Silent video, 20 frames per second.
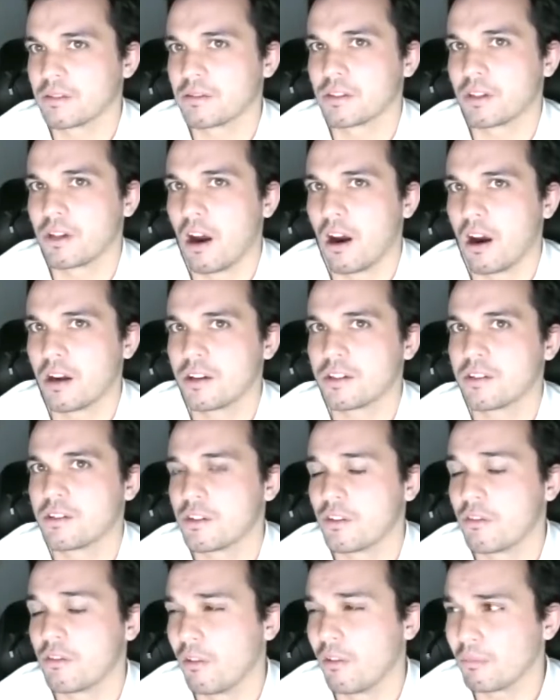There's GARCH.
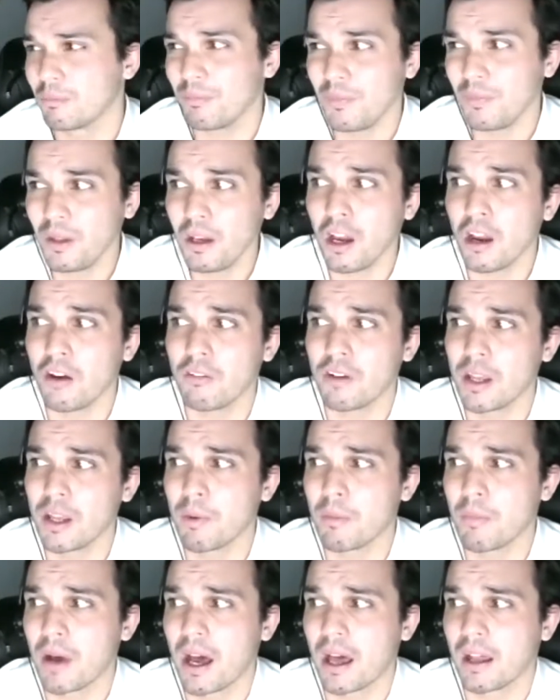There's
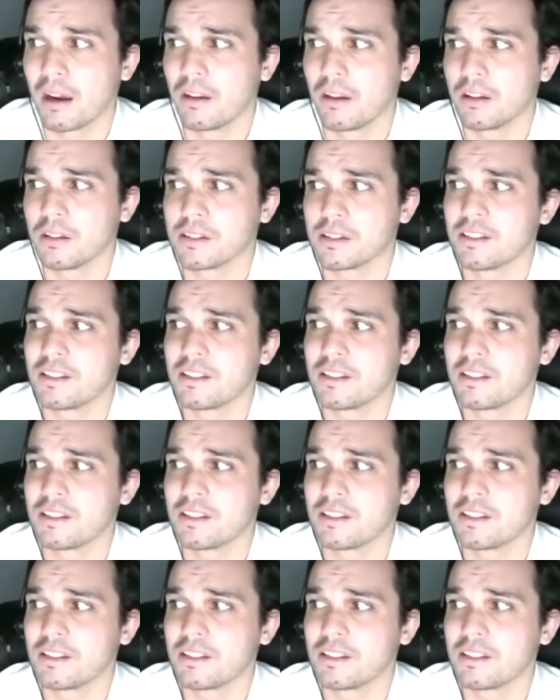ARIMA models.